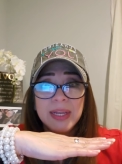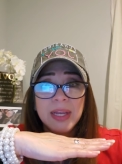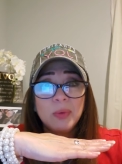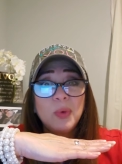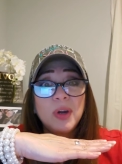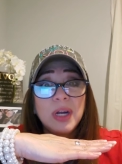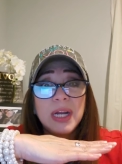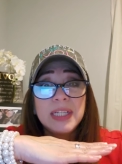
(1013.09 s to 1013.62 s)

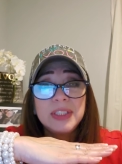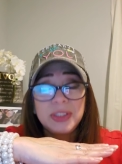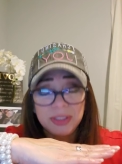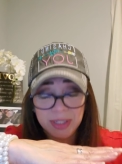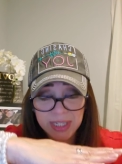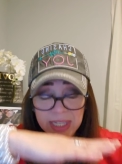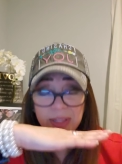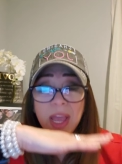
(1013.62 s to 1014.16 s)
We're
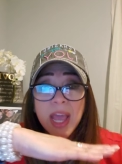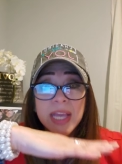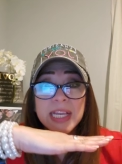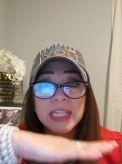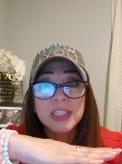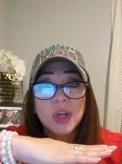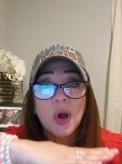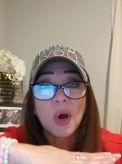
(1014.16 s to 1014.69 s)
underneath.
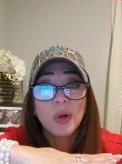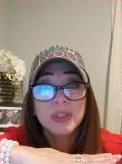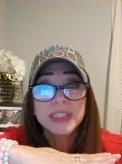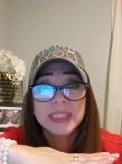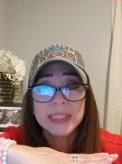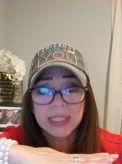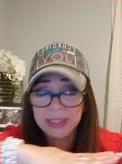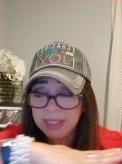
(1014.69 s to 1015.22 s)
He's
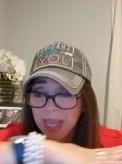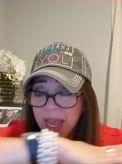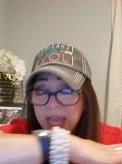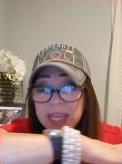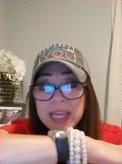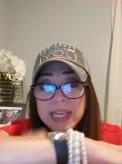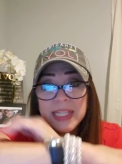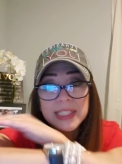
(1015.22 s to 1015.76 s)
holding us.
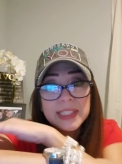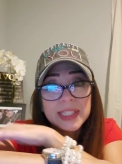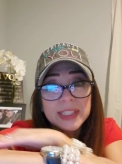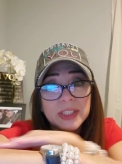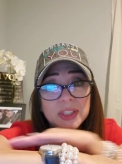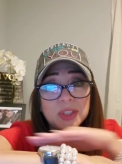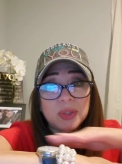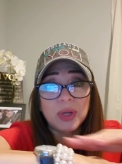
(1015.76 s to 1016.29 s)
He's the
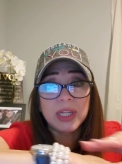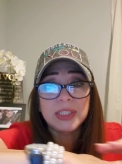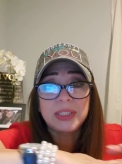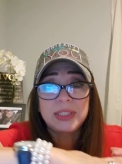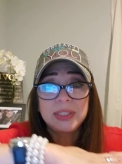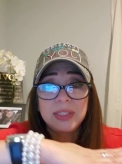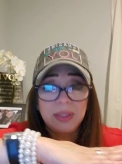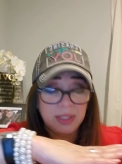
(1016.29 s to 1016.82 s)

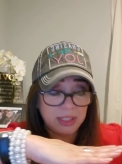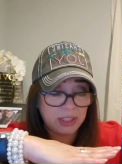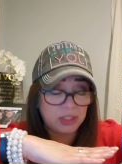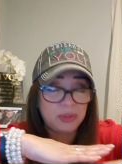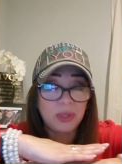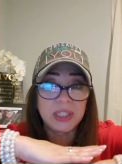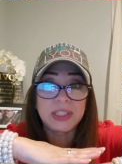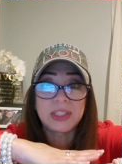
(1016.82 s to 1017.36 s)
stretch, the
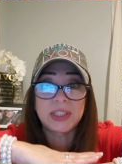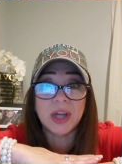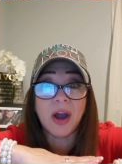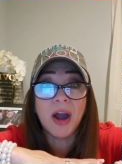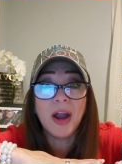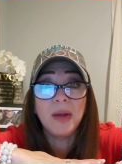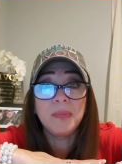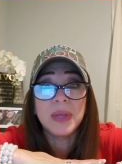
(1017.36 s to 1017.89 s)
stretched
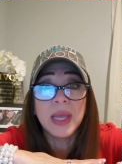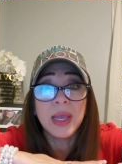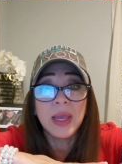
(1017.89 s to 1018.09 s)
arm.